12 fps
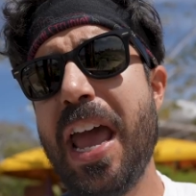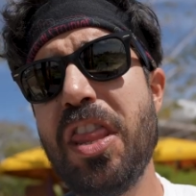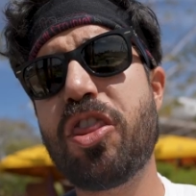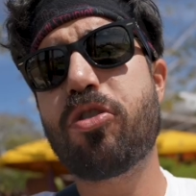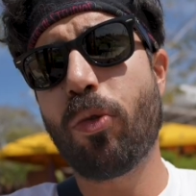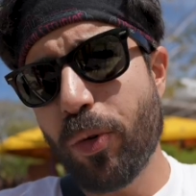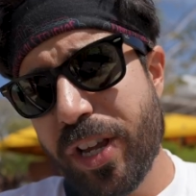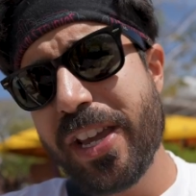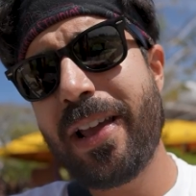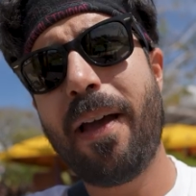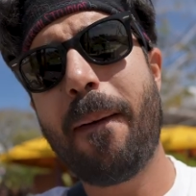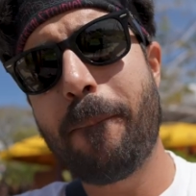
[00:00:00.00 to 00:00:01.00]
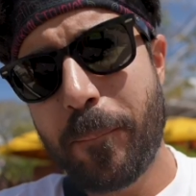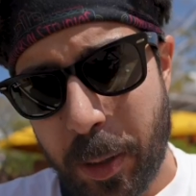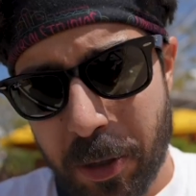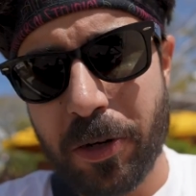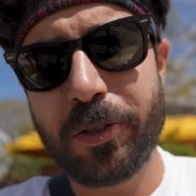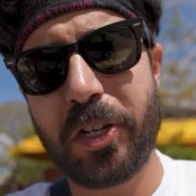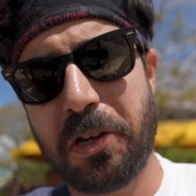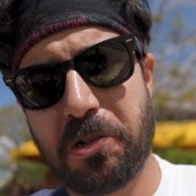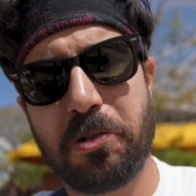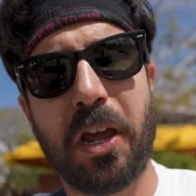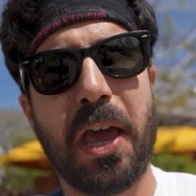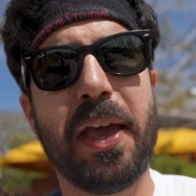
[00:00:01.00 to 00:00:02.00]
had 3 burgers
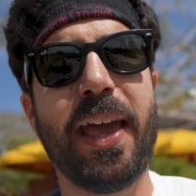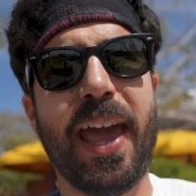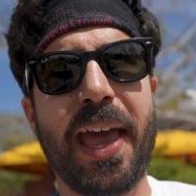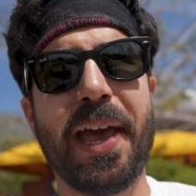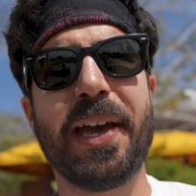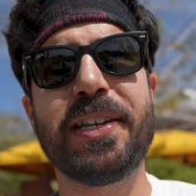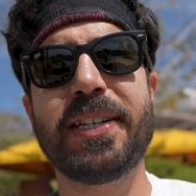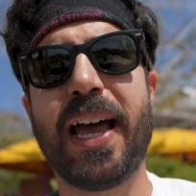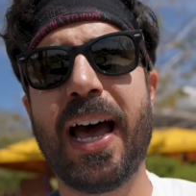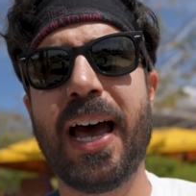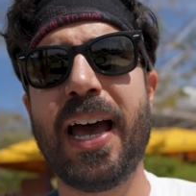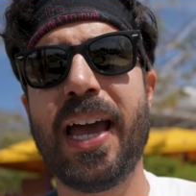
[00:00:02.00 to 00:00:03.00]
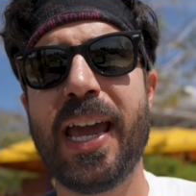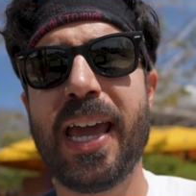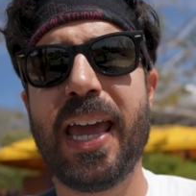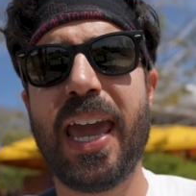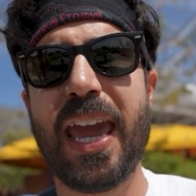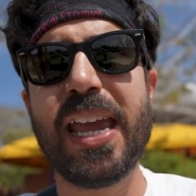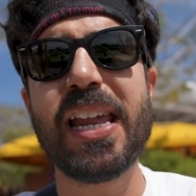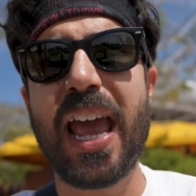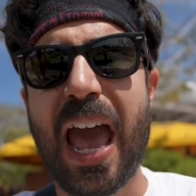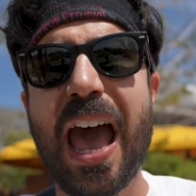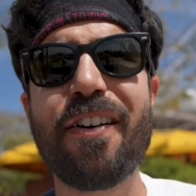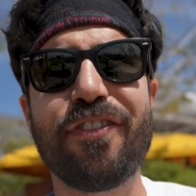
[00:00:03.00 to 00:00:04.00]
yesterday, and I ate
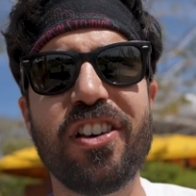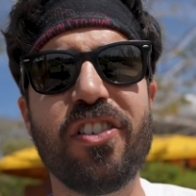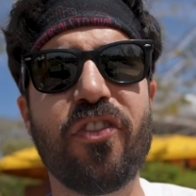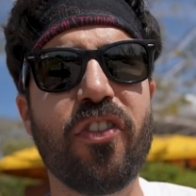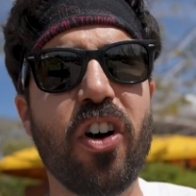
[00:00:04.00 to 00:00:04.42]
half of